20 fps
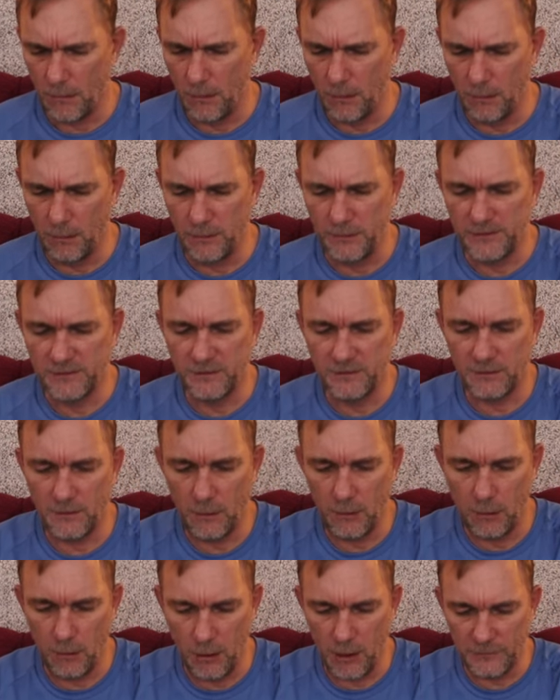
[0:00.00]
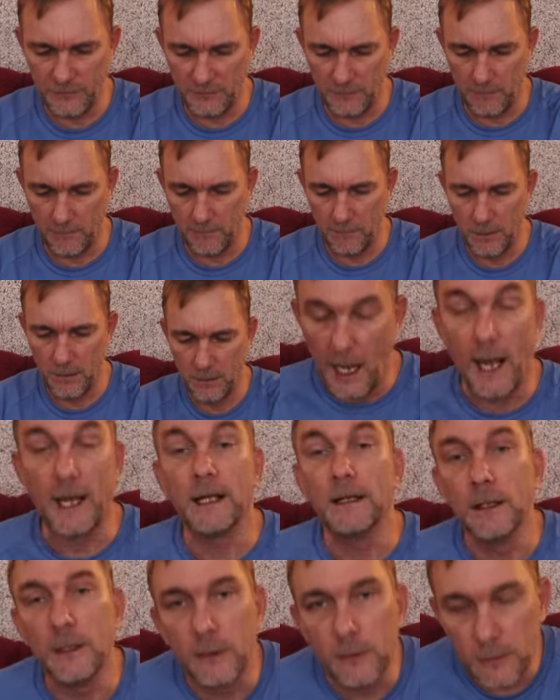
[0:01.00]
Oh, this is awesome. I
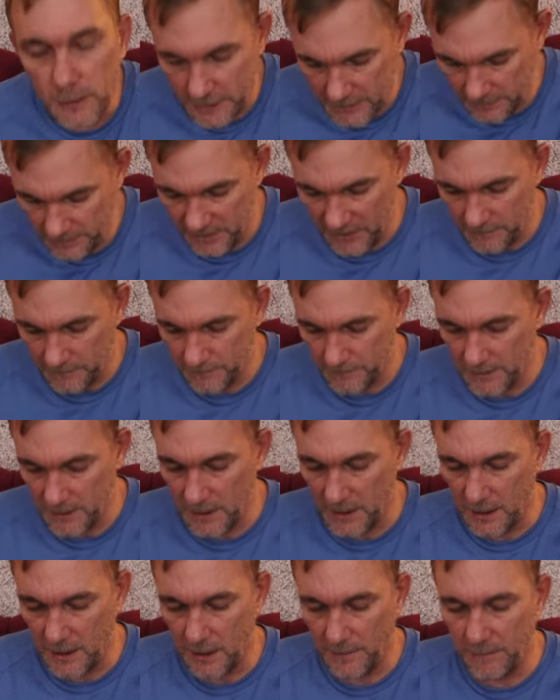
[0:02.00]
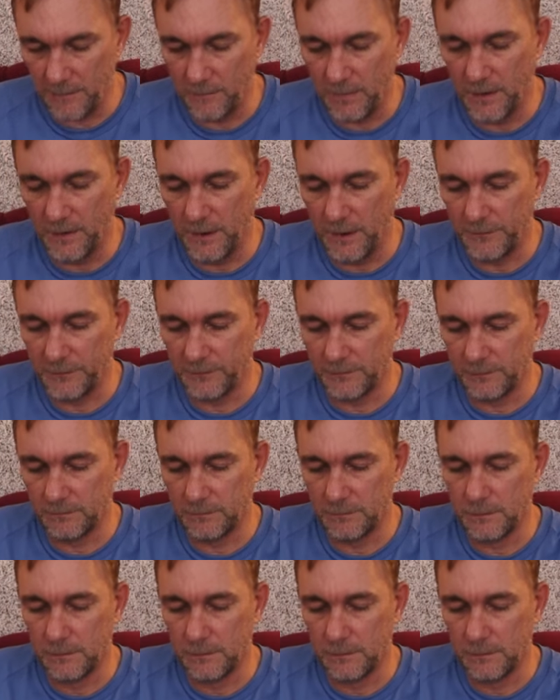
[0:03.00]
can literally come here and eat nothing but this.